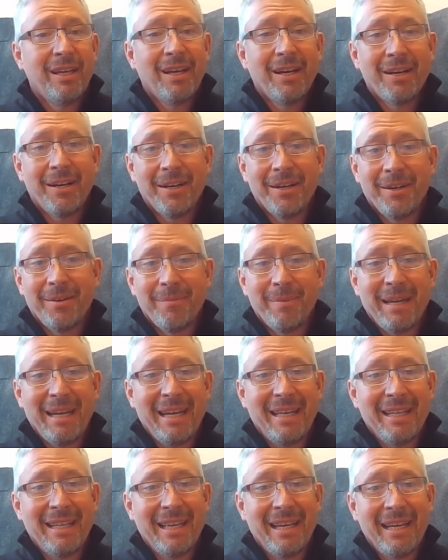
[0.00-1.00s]

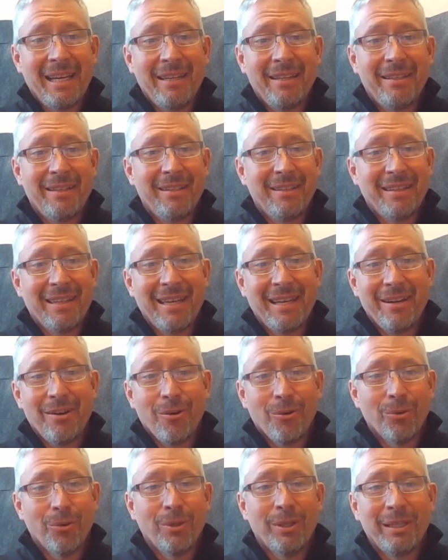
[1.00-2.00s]
and
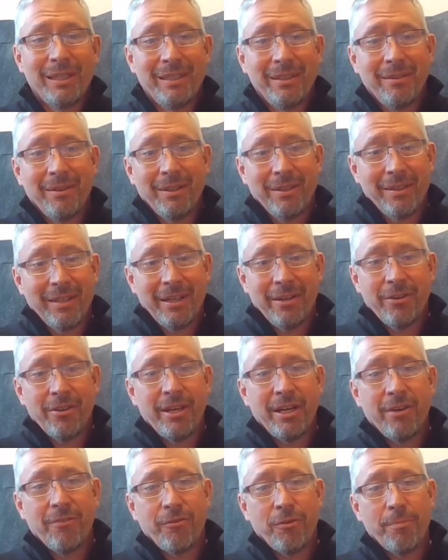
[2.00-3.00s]
they're
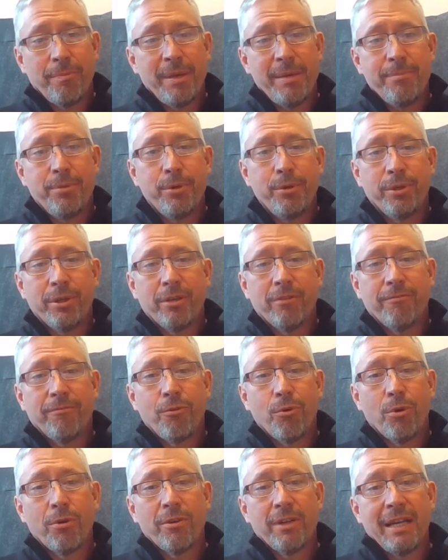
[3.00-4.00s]
there for people who can
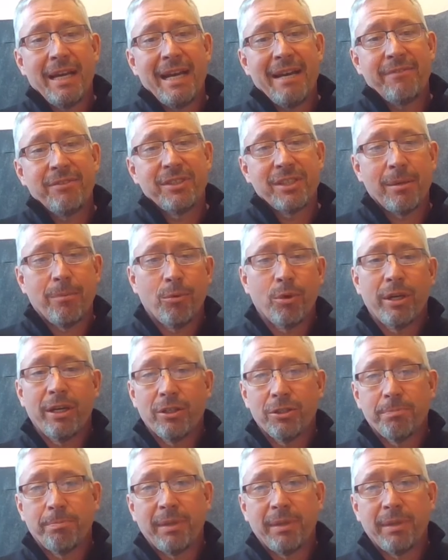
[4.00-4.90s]
afford to have someone else